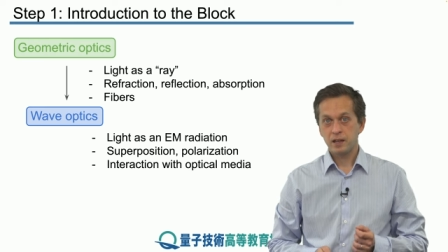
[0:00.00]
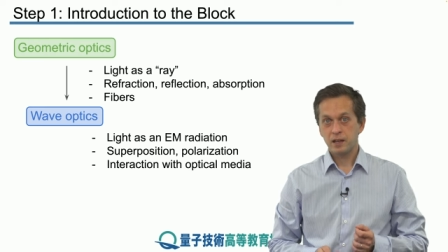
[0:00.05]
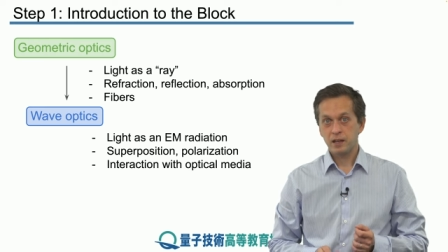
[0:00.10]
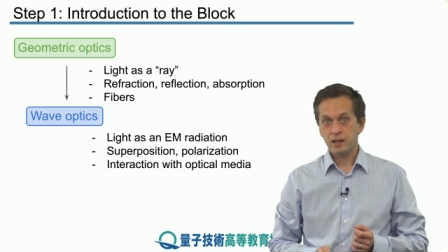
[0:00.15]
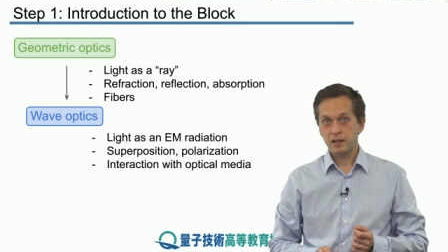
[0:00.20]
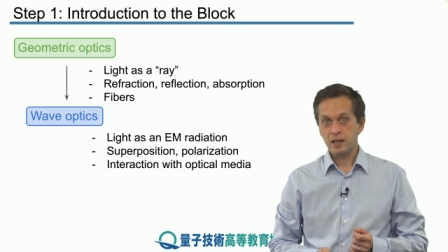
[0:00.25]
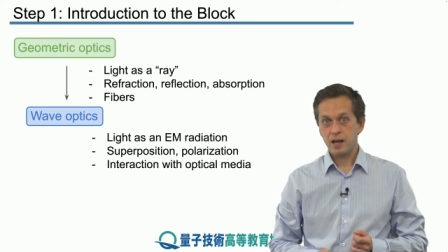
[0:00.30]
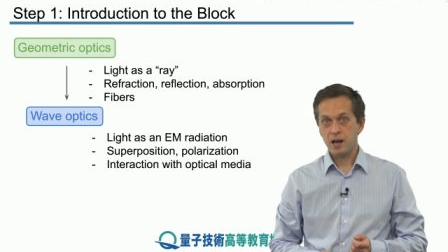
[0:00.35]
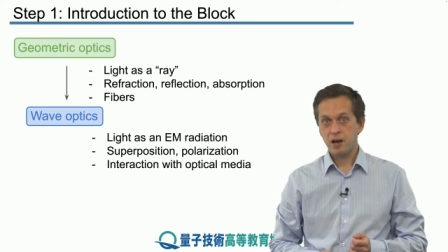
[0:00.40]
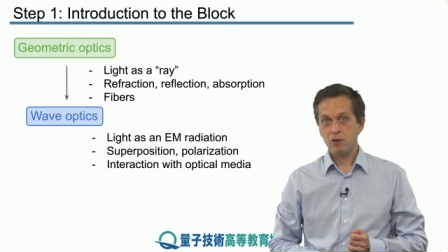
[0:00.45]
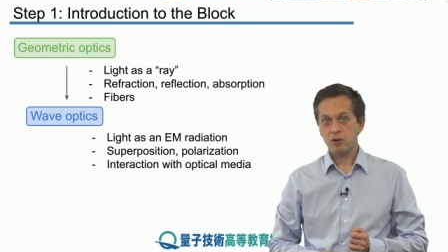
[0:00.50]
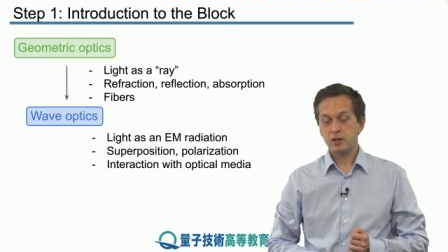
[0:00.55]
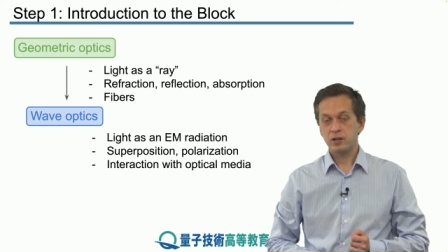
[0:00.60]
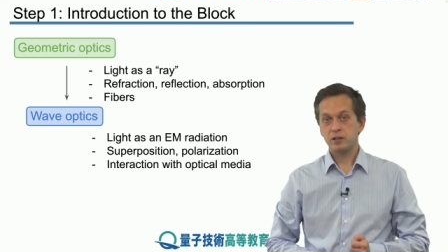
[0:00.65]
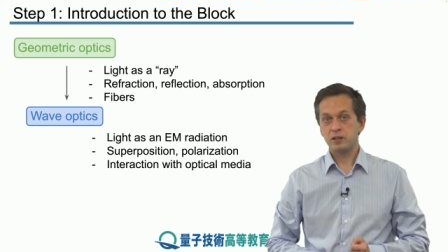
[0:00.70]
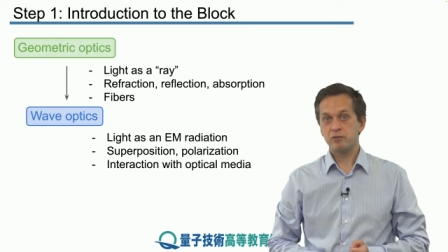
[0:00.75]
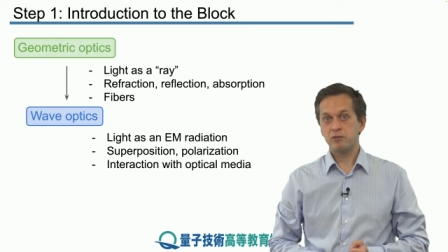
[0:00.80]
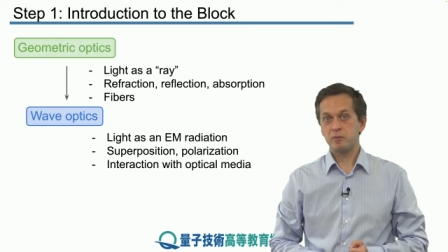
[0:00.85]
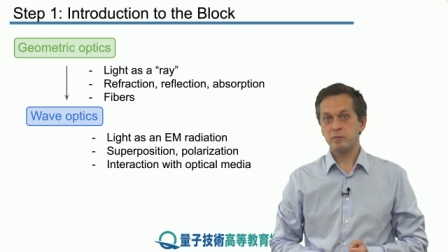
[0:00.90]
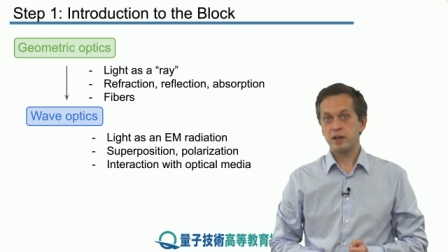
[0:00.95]
Now, in
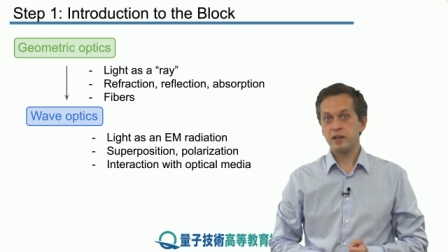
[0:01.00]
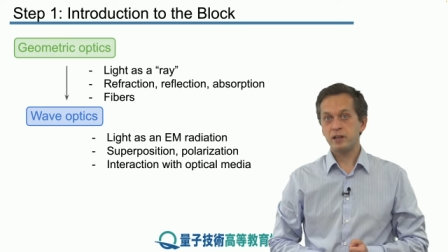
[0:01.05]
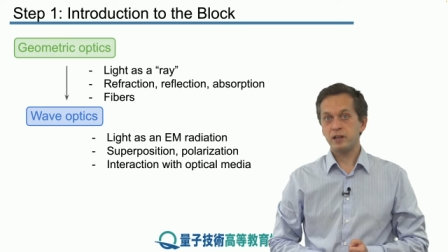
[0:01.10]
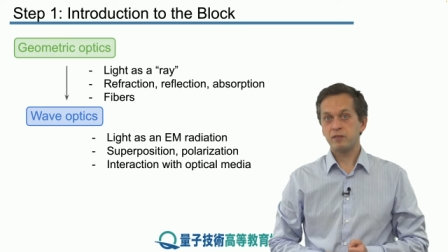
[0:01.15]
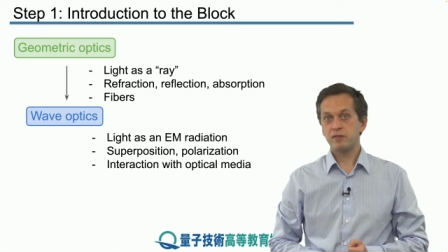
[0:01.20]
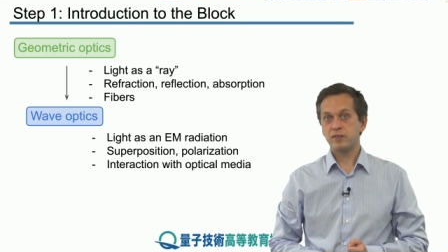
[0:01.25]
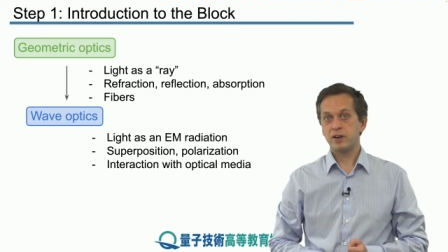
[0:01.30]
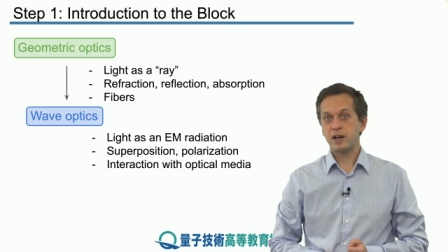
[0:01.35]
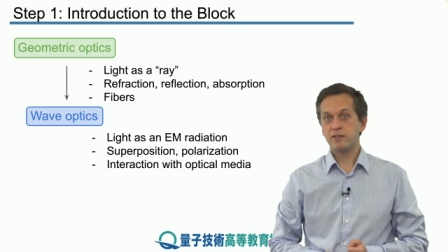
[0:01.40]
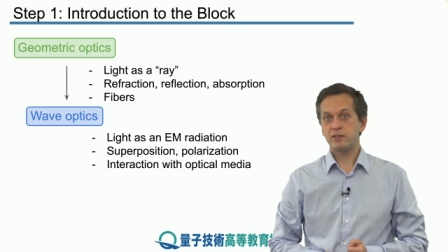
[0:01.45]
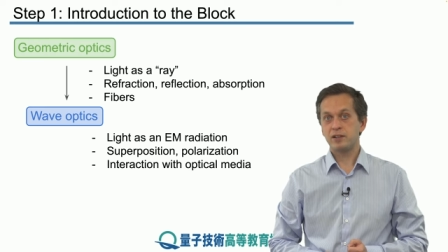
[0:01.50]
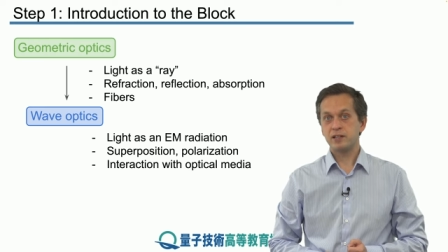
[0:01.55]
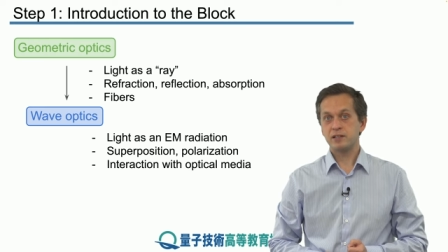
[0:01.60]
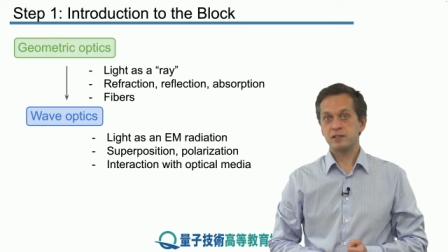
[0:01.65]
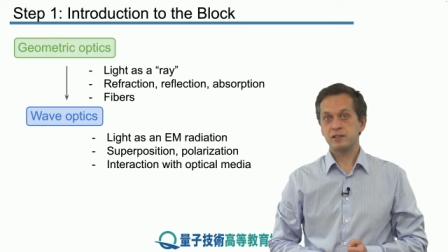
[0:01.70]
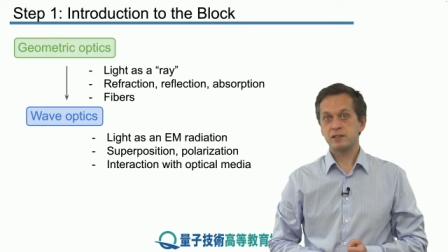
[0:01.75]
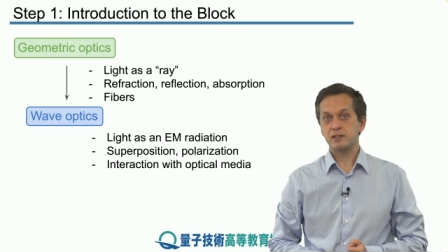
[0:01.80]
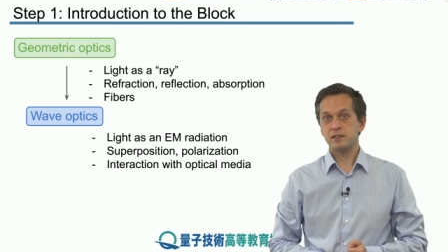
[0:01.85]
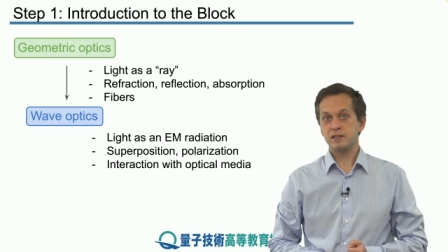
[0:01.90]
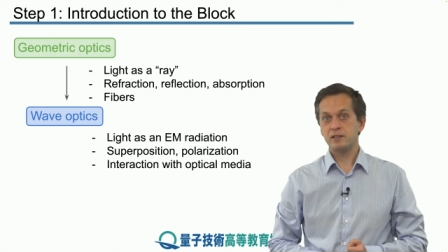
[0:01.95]
the remaining five
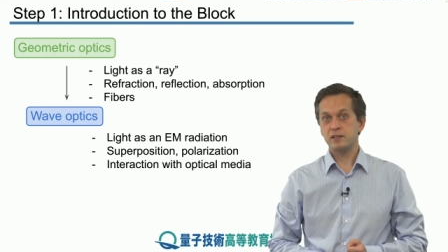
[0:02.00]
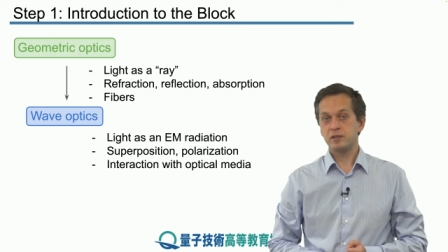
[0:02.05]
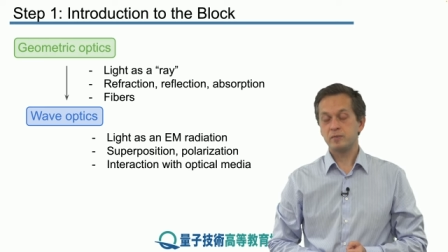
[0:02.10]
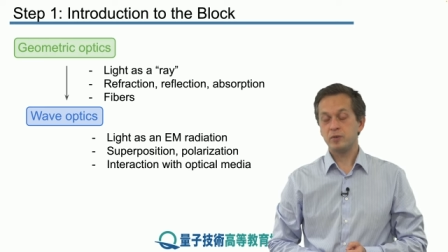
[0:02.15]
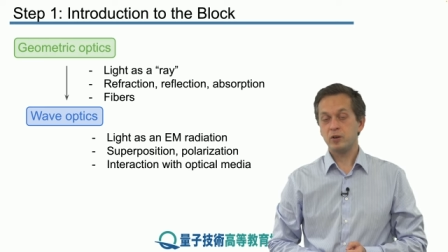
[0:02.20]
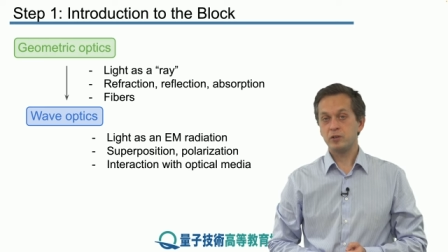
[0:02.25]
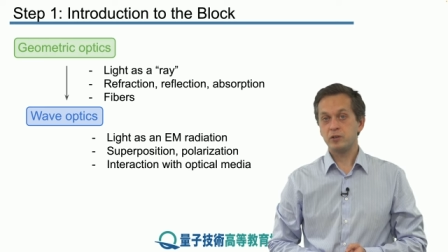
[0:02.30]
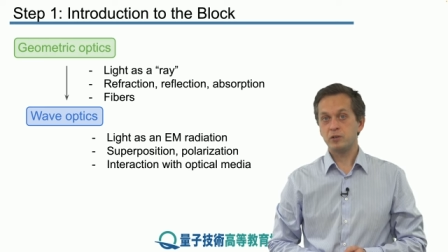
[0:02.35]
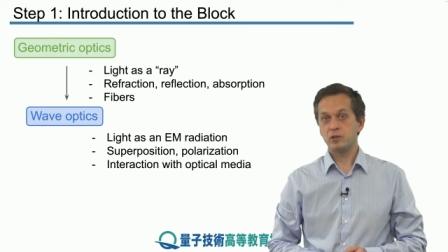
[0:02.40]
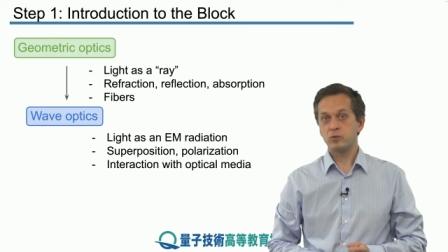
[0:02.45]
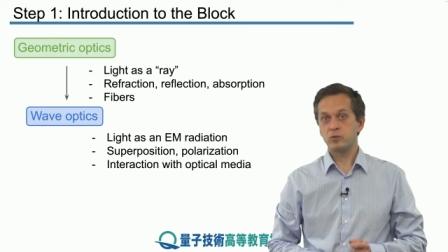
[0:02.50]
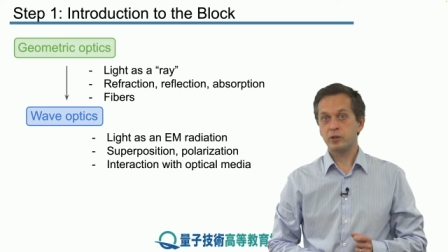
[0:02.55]
lessons in this module,